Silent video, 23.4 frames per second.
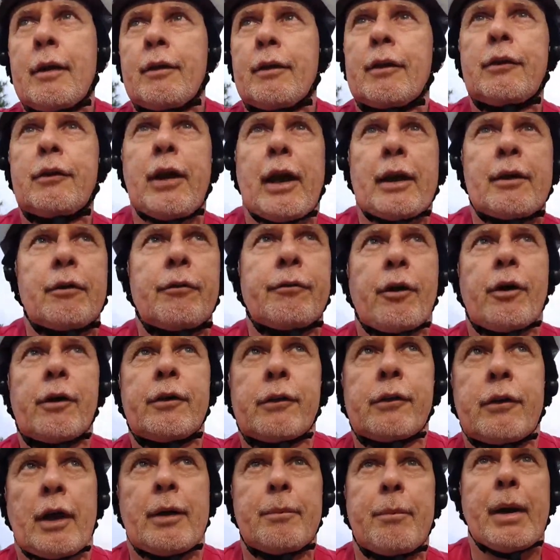The
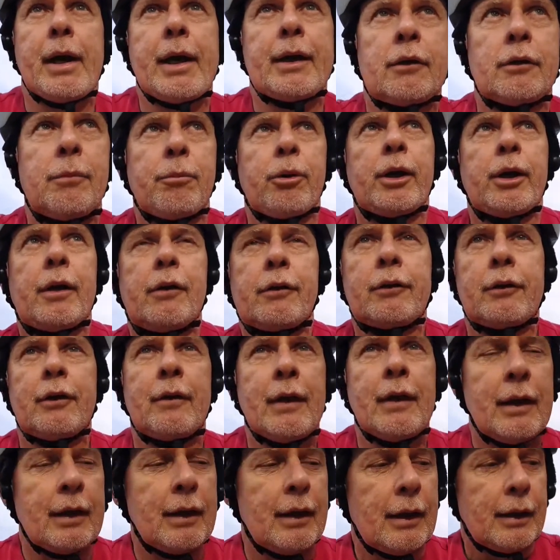sacrifices they make to bring us
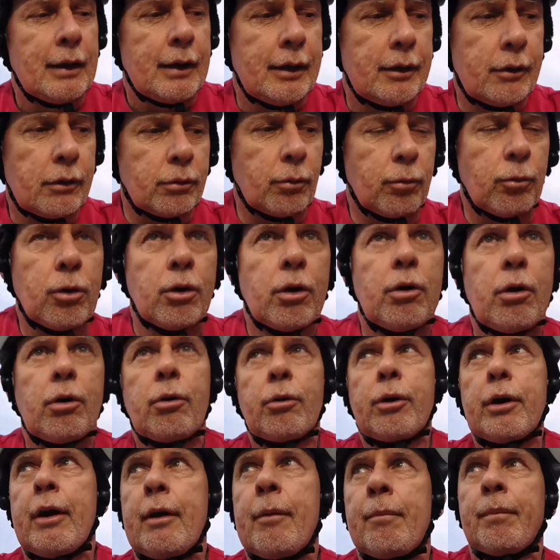into the
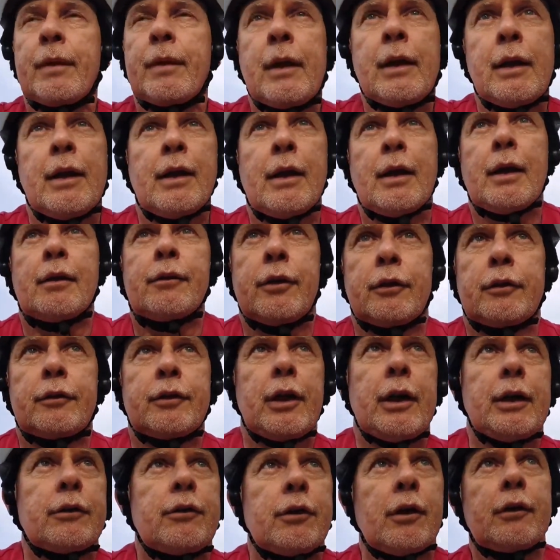world, to
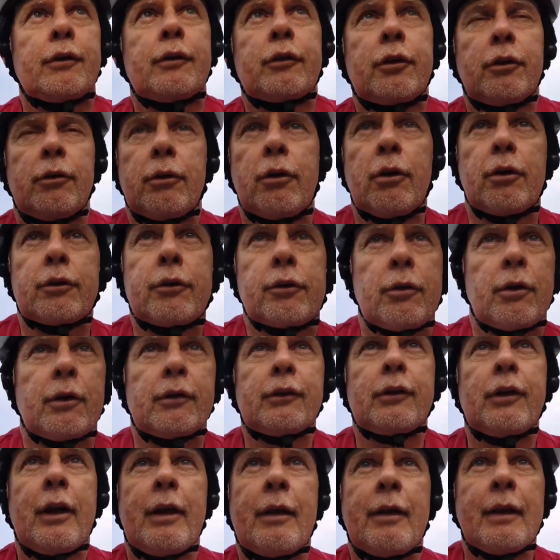teach us, to nurture
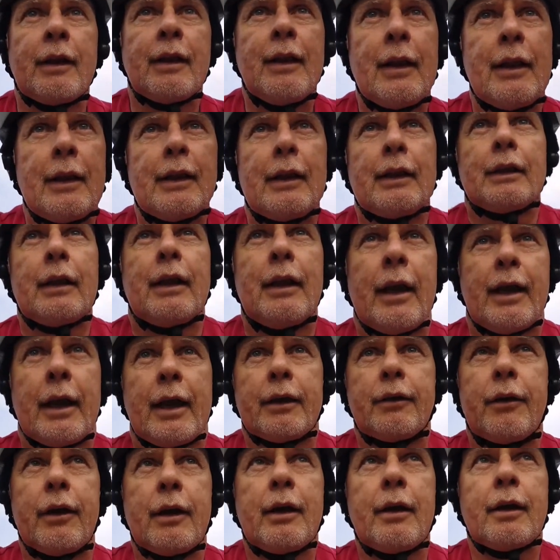us.
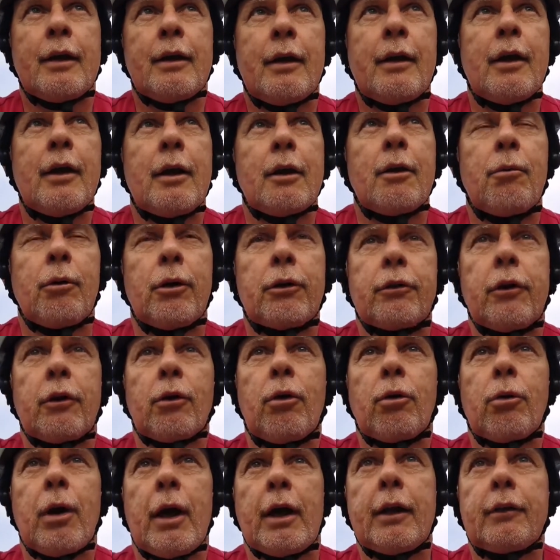And we should
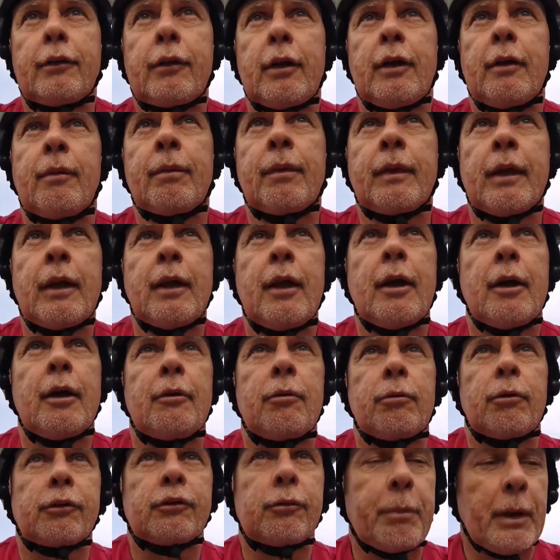always
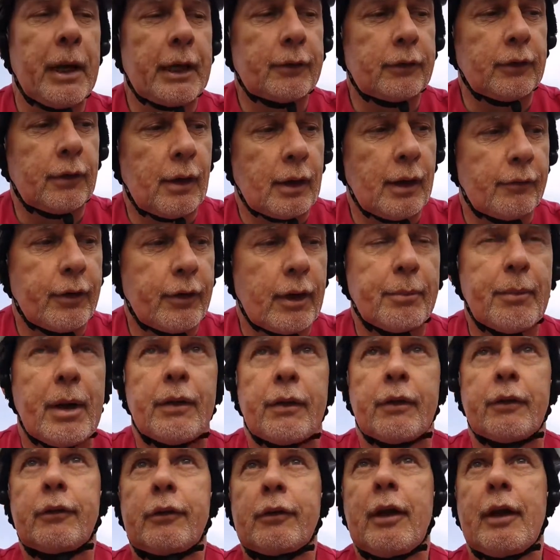respect and love our
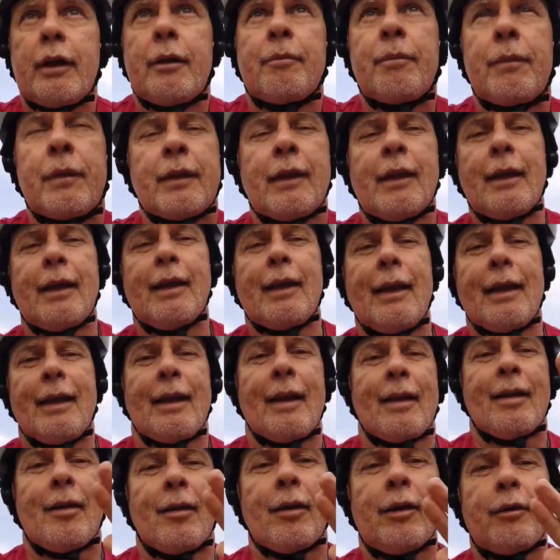mothers.
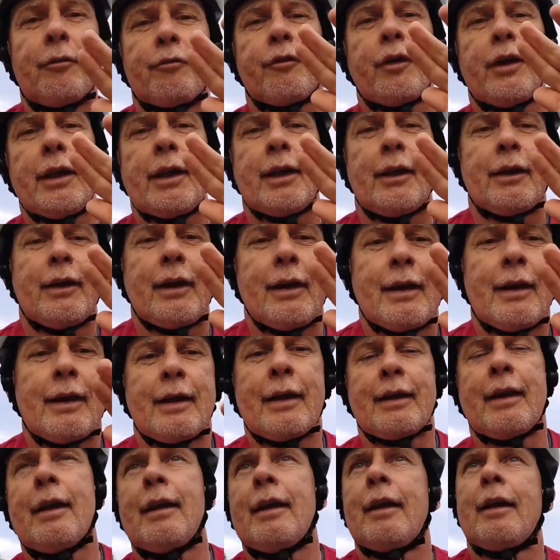Live vegan,
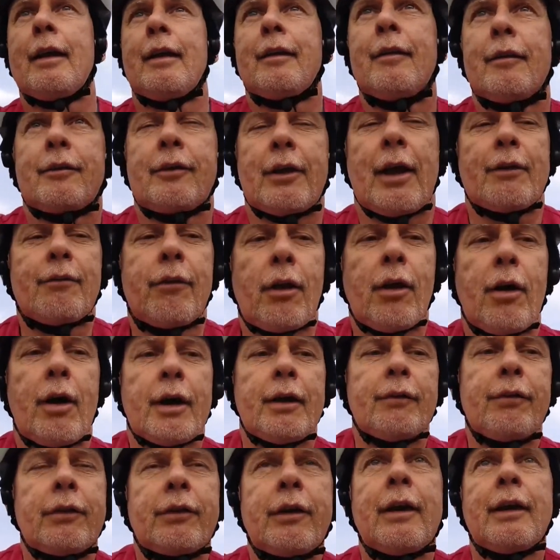save
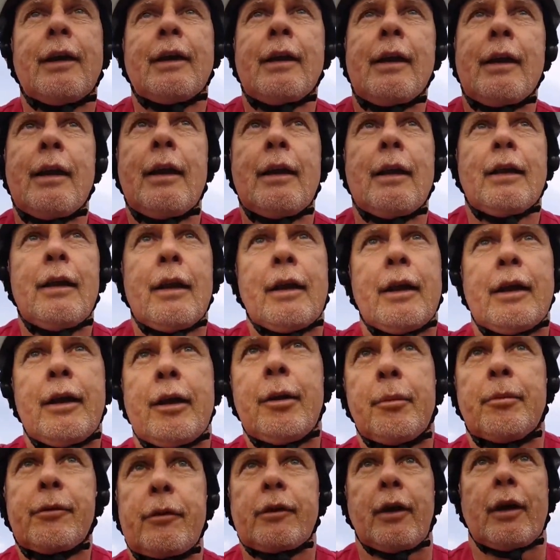lives,
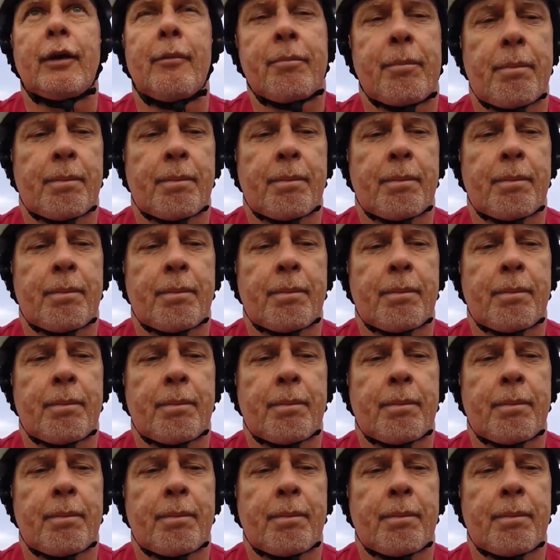ahimsa.